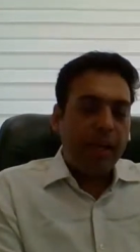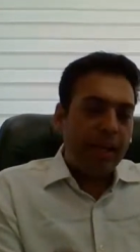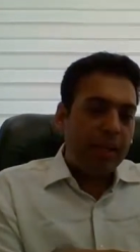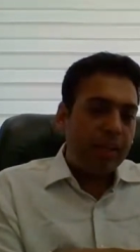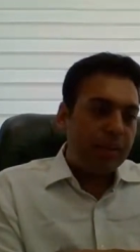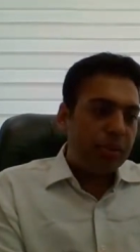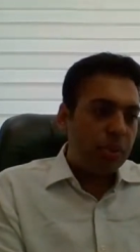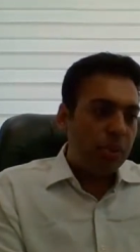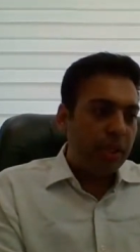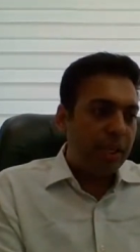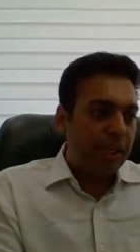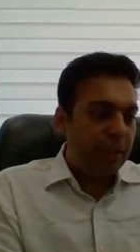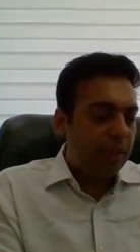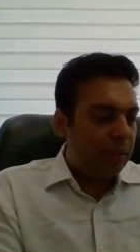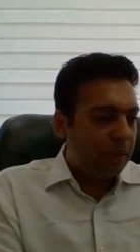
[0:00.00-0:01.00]
and
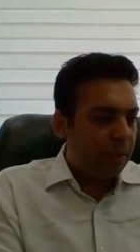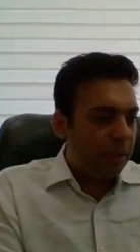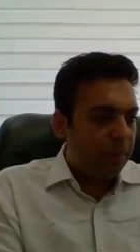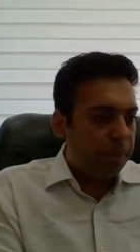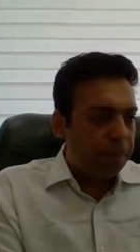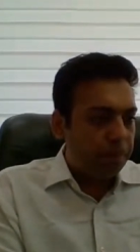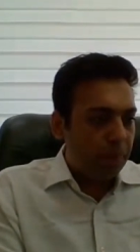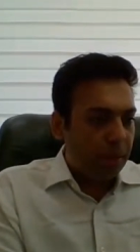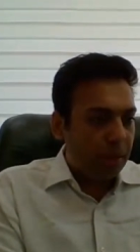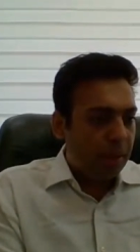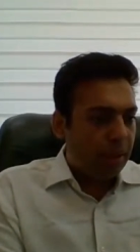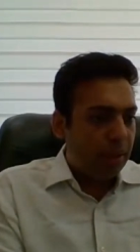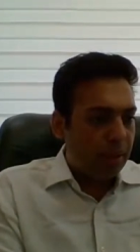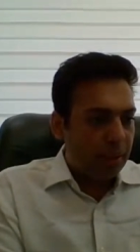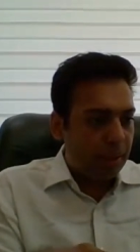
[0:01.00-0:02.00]
student uh,
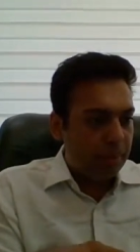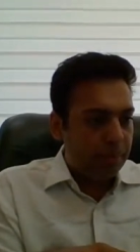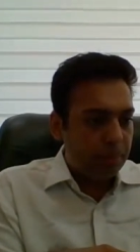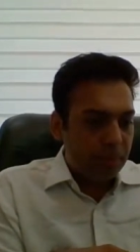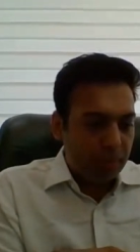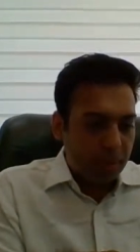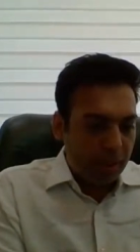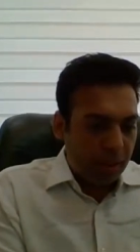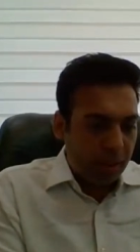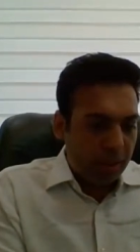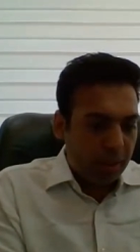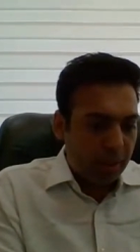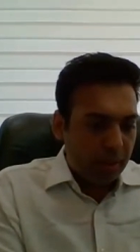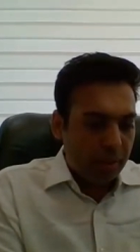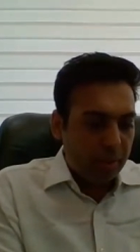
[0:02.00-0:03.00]
uh,
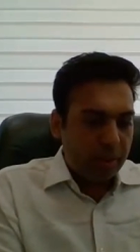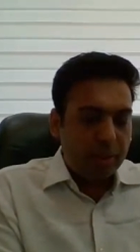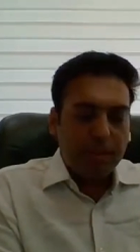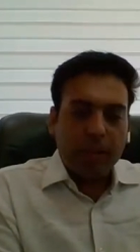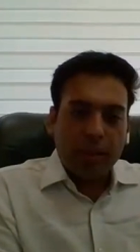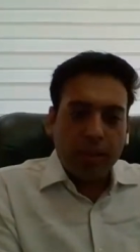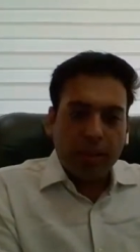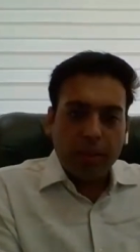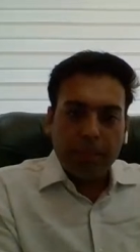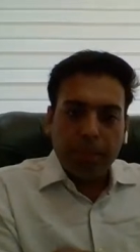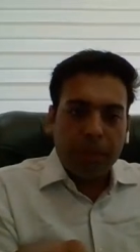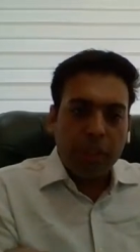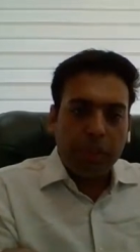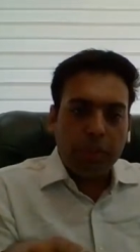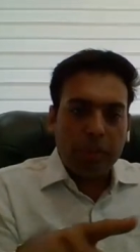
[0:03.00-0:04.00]
Uh, uh,
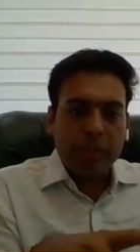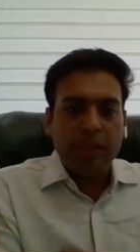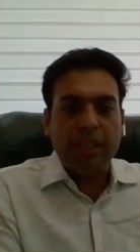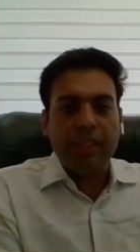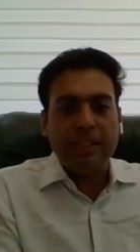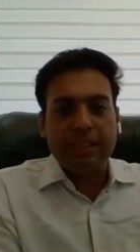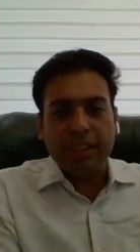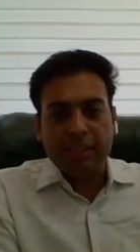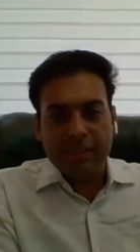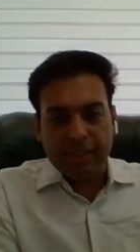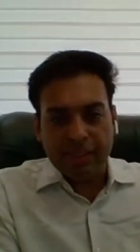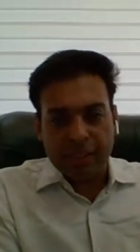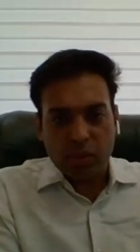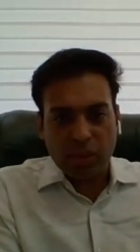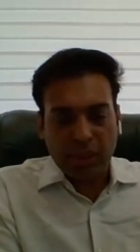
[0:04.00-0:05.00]
deposit the G I C
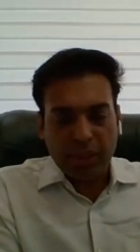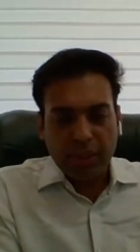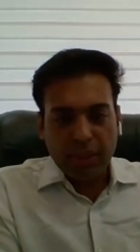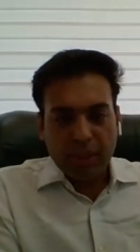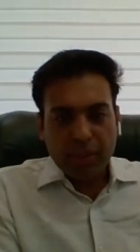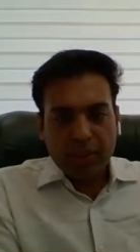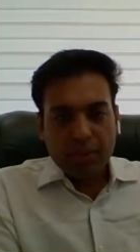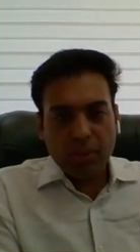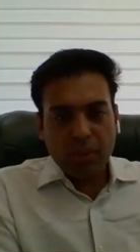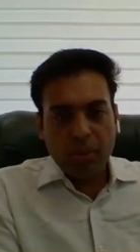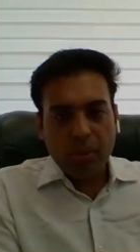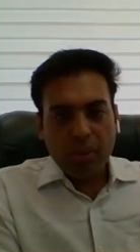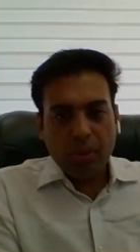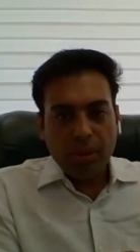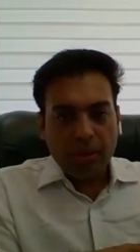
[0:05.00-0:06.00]
as well. So
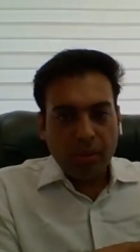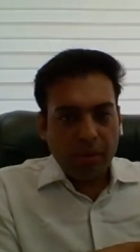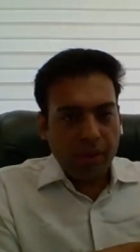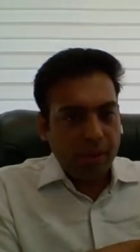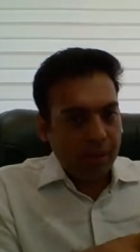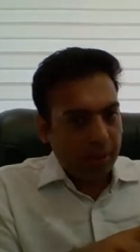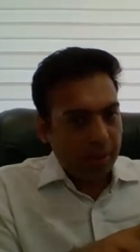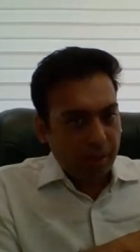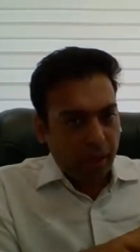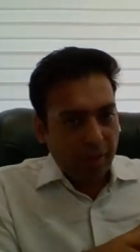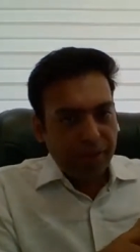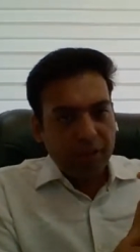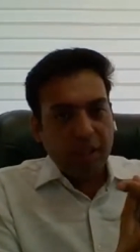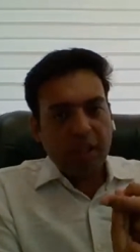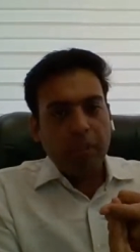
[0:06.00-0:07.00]
uh,
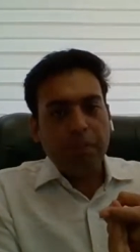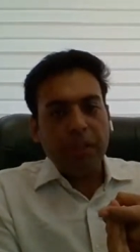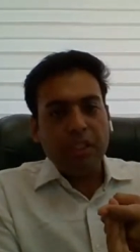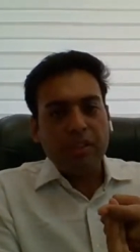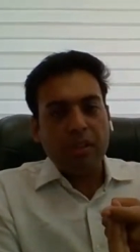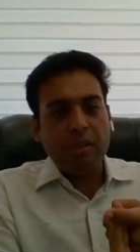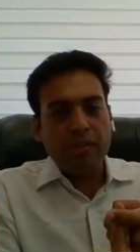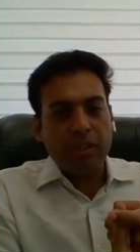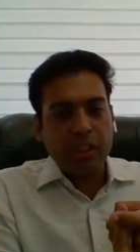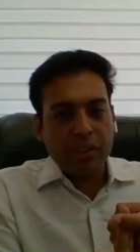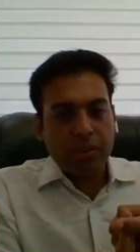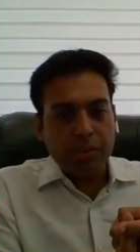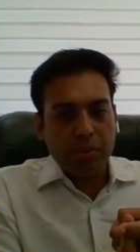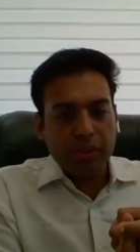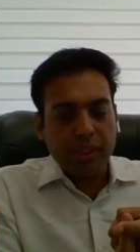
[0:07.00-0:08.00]
after completion of these
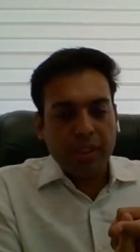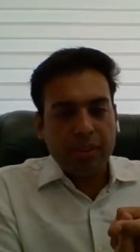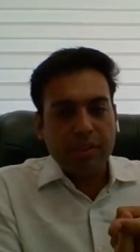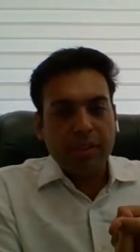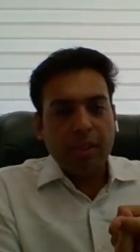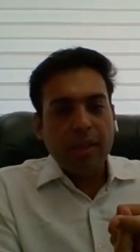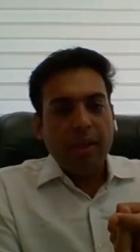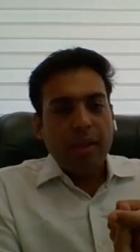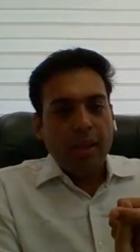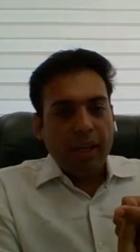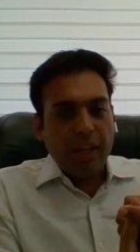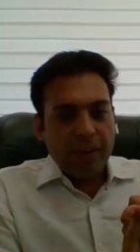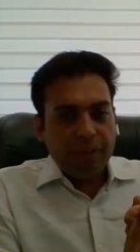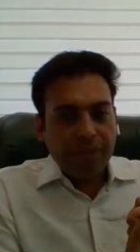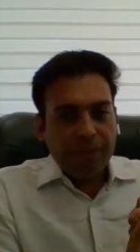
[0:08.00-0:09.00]
two things,
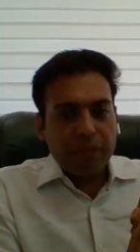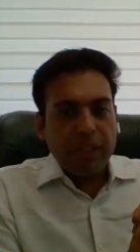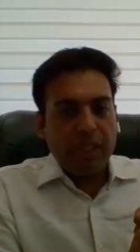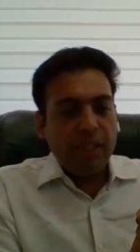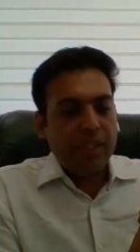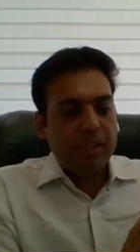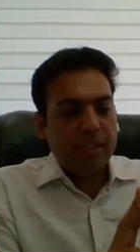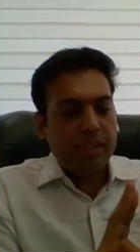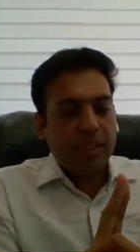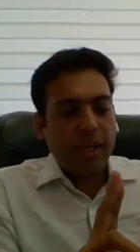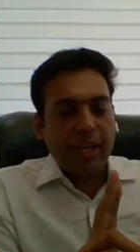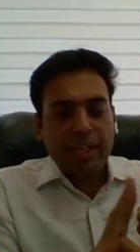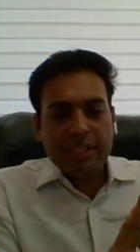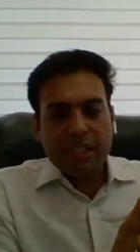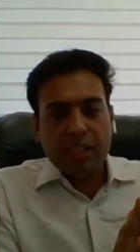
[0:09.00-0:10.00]
if there is I
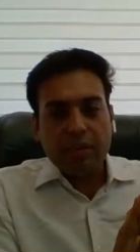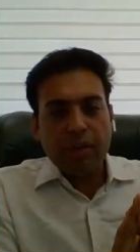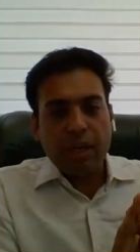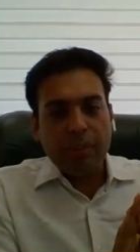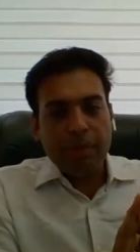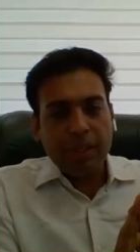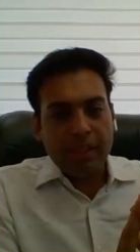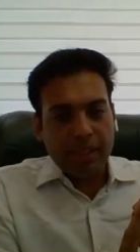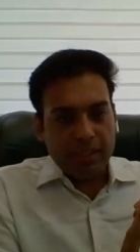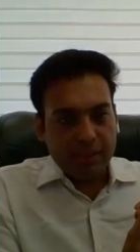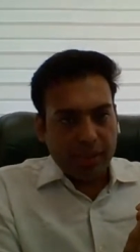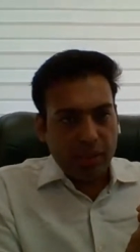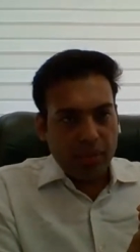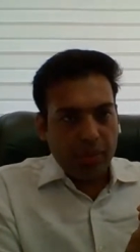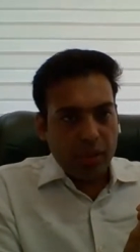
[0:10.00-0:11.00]
E L T S requirement he is
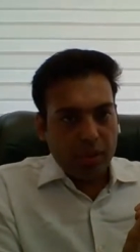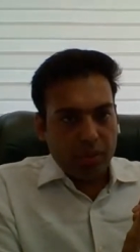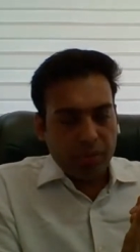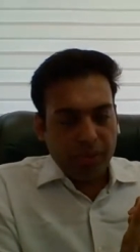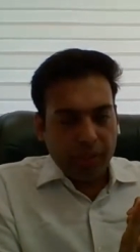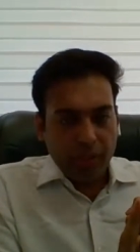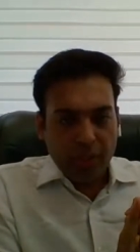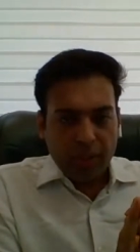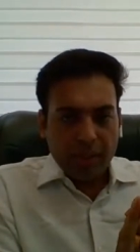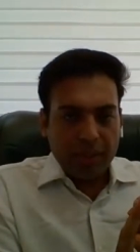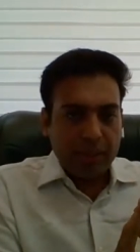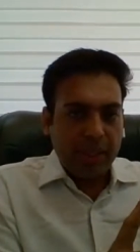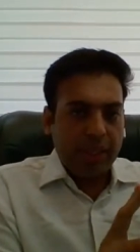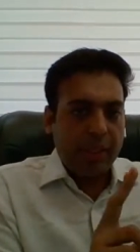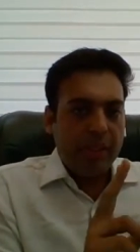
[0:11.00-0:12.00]
unable to fill,
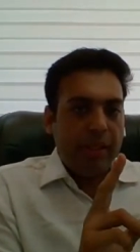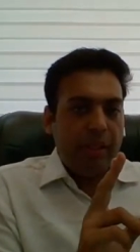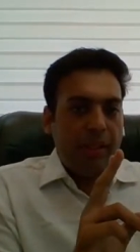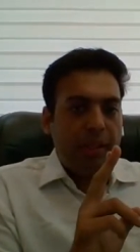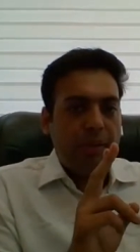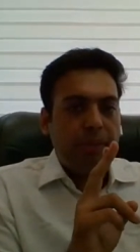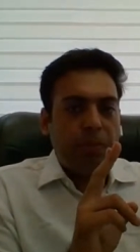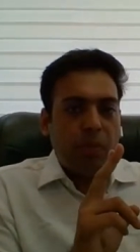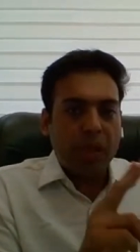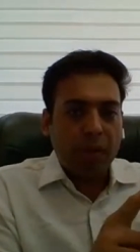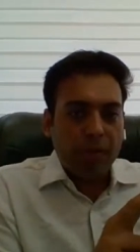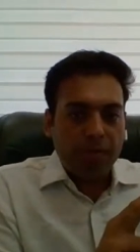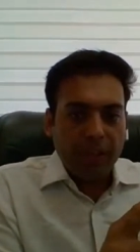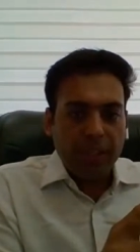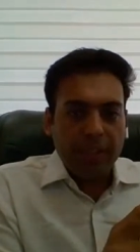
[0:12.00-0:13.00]
then uh, uh,
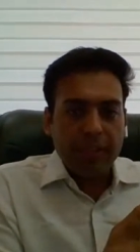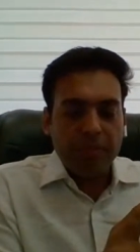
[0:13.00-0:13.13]
we